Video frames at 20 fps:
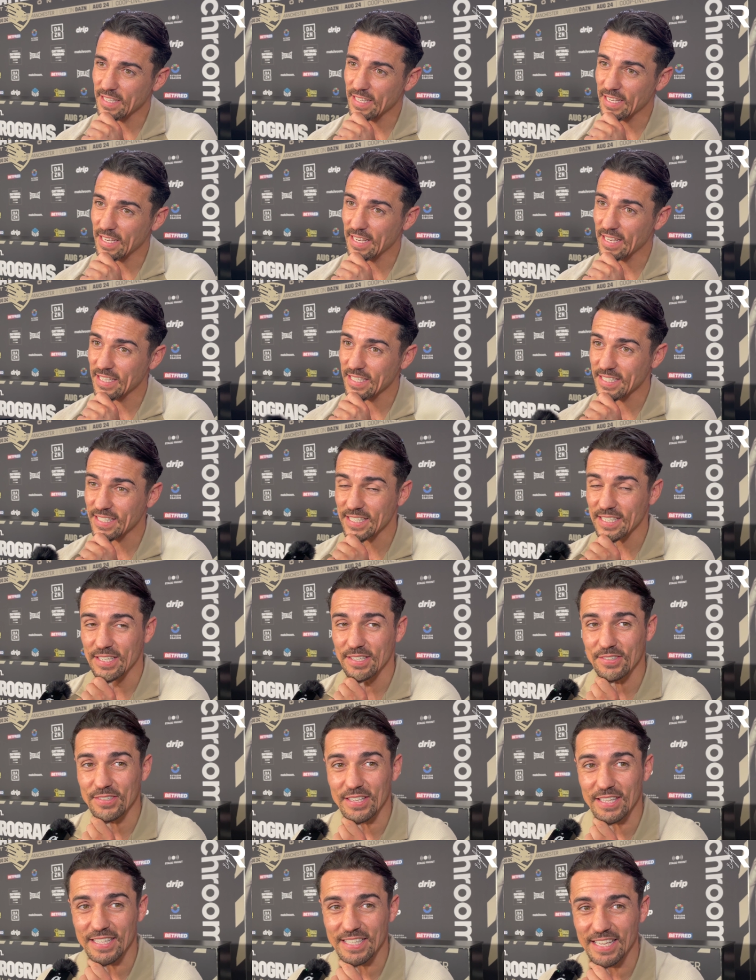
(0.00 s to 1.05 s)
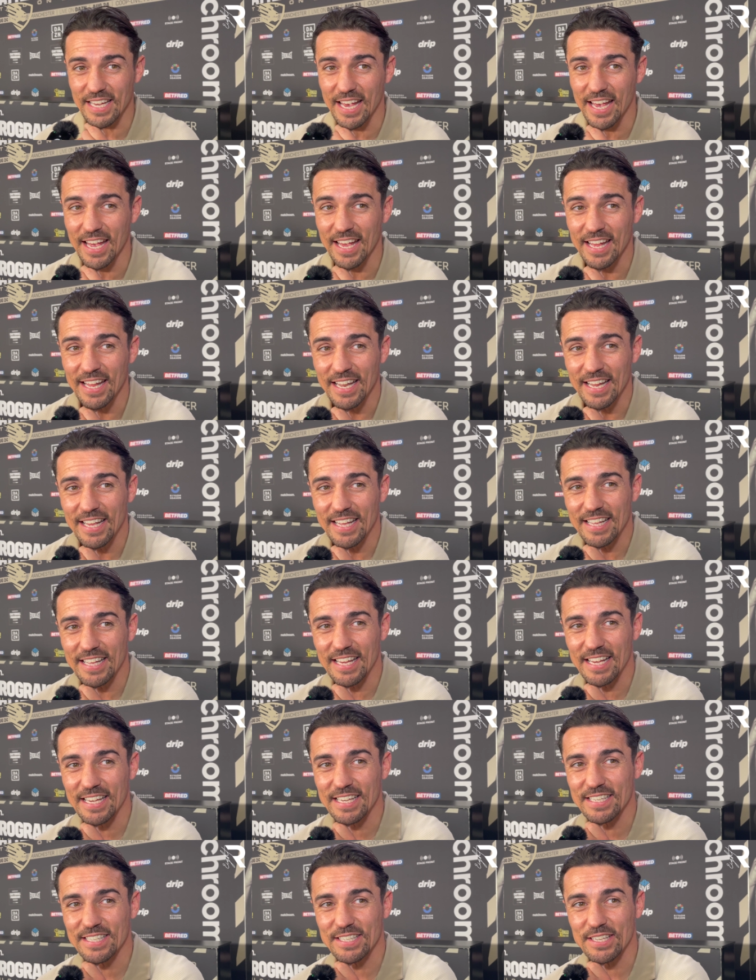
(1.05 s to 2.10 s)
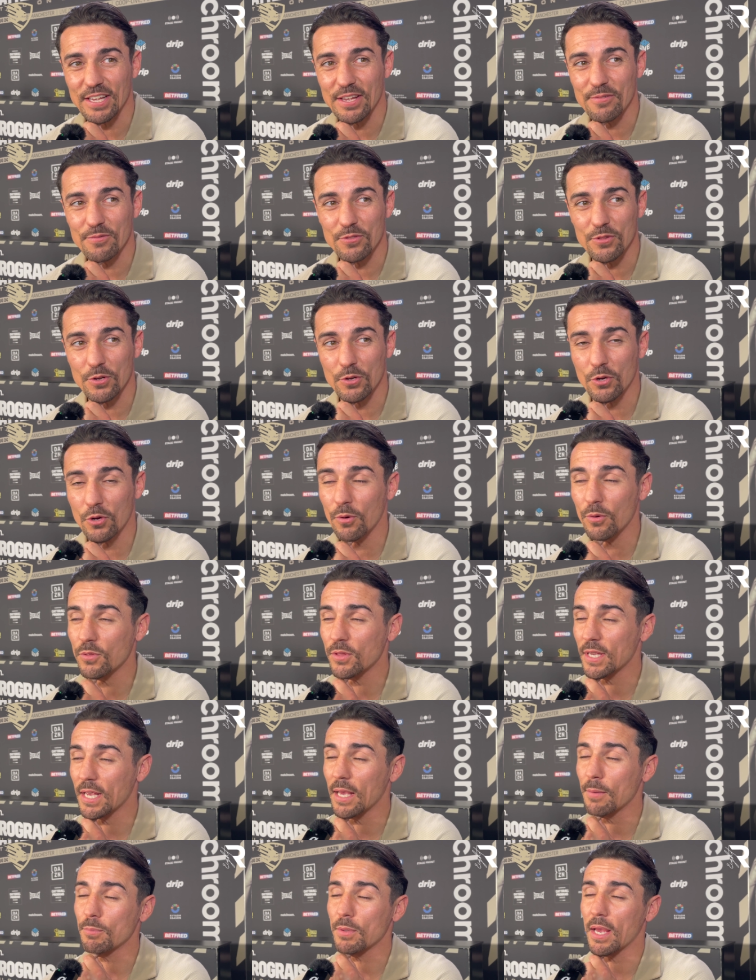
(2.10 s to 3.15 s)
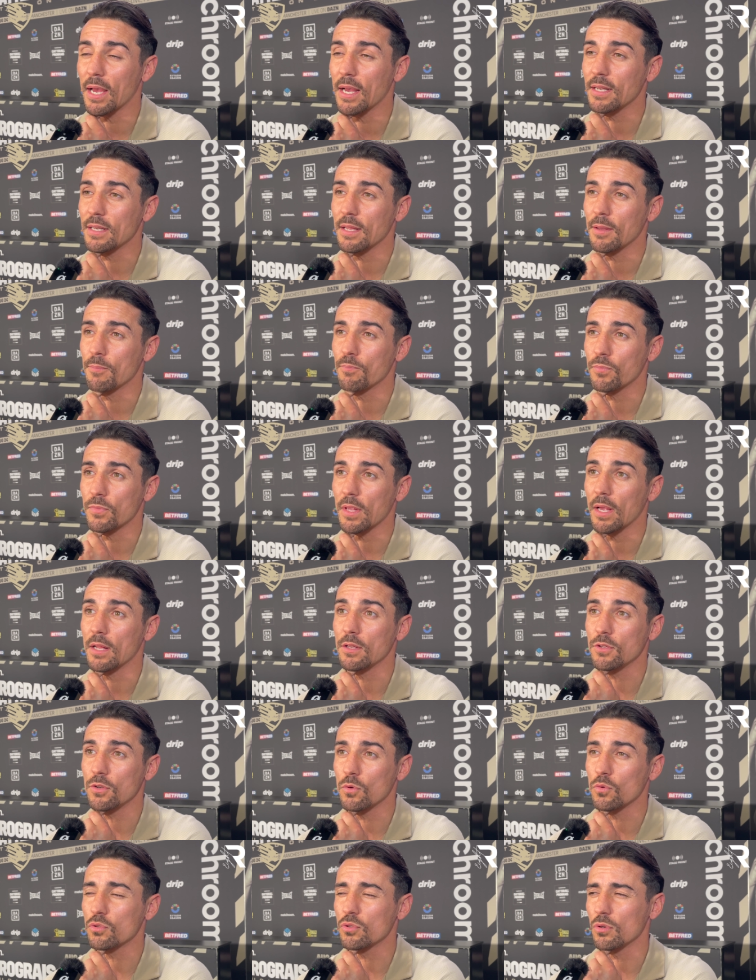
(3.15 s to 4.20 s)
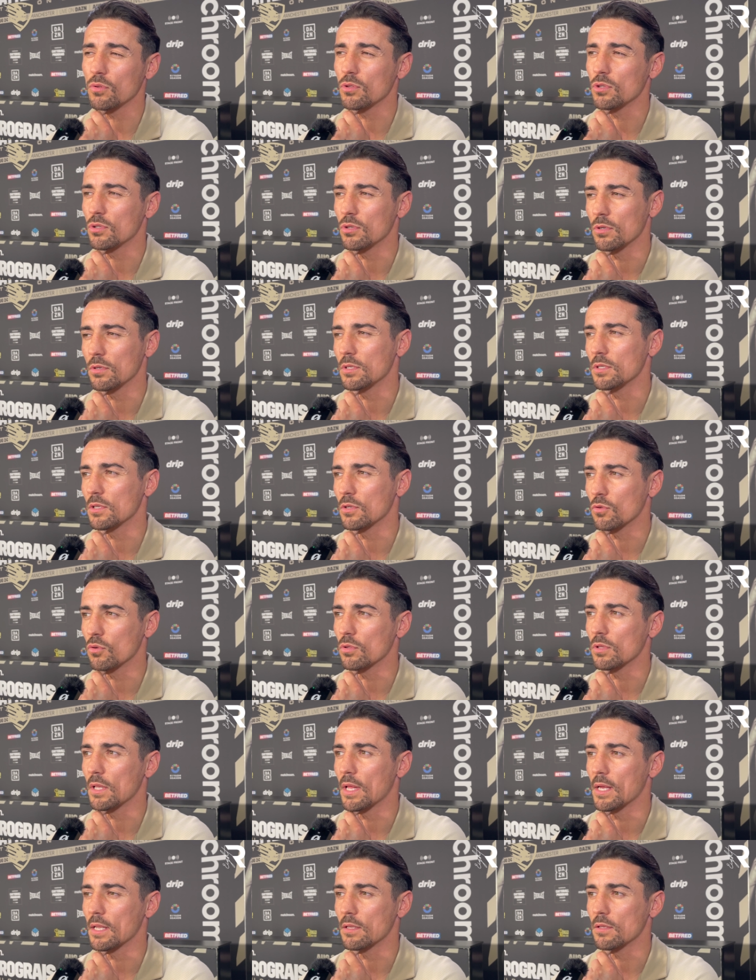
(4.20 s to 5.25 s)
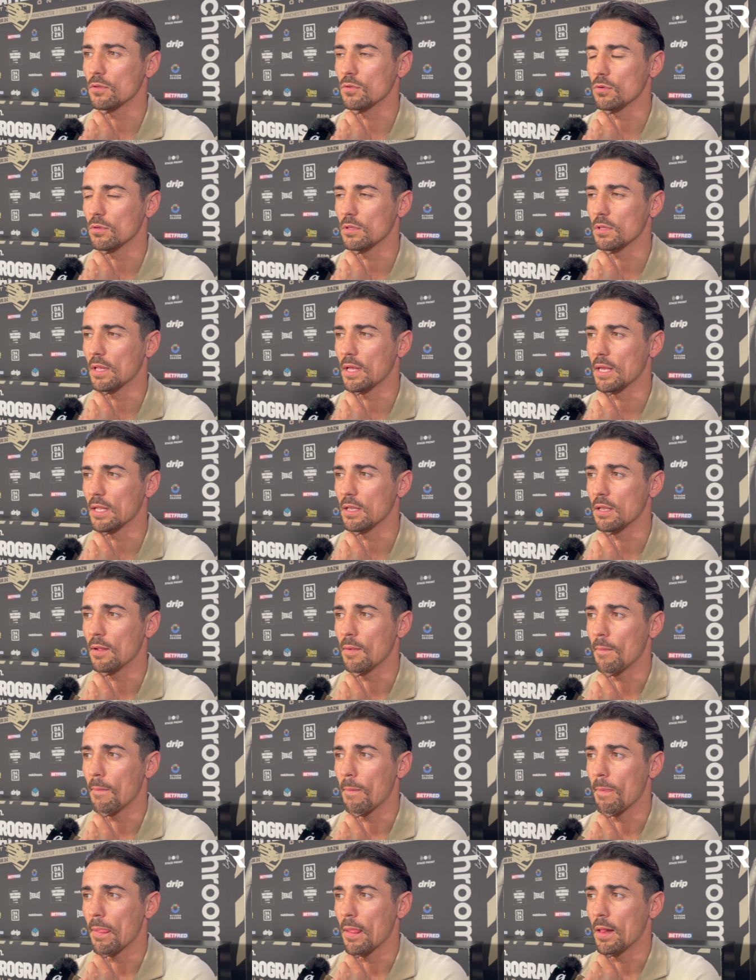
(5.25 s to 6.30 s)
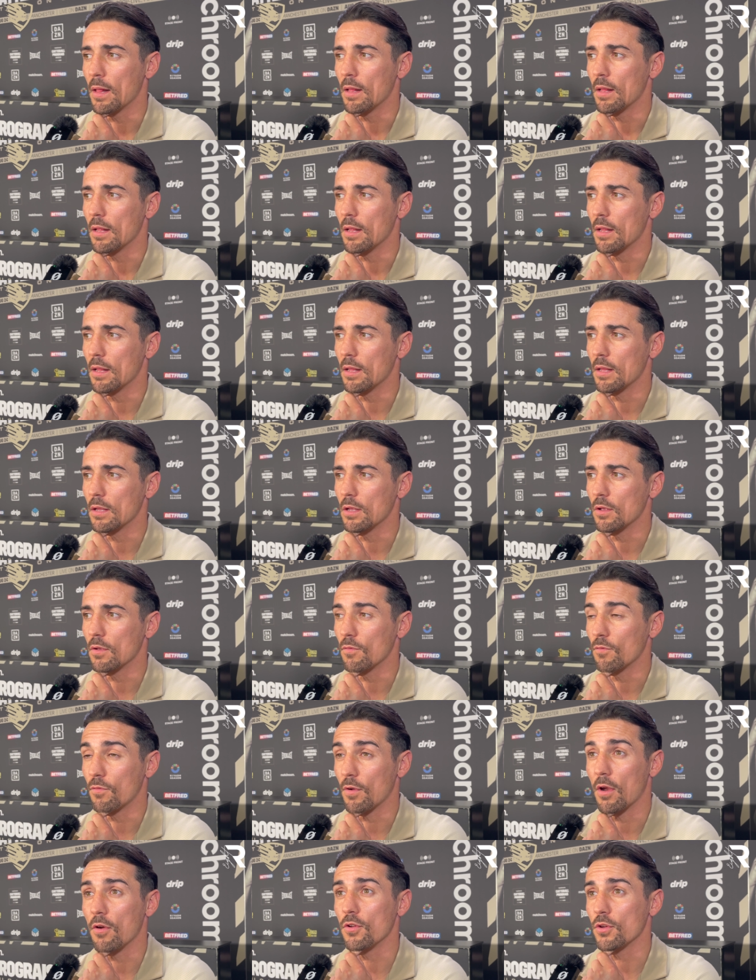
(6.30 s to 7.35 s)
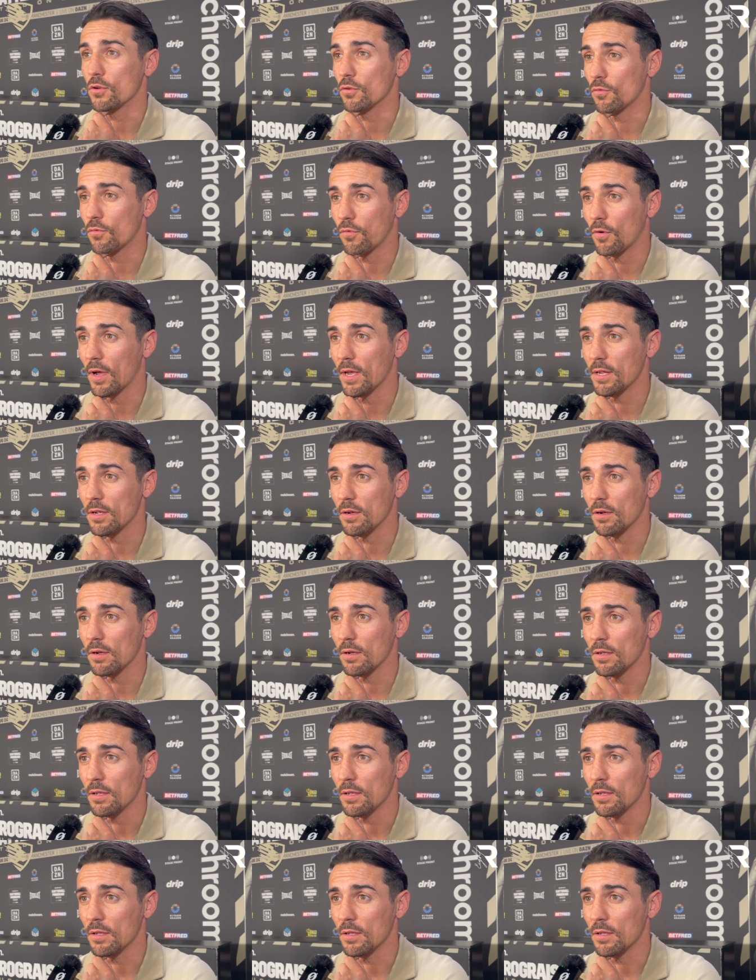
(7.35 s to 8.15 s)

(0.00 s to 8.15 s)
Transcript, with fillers: It's well, yeah, it's um, they, they get behind him, and you know, so they should. He's a good lad, good lad, very good fighter,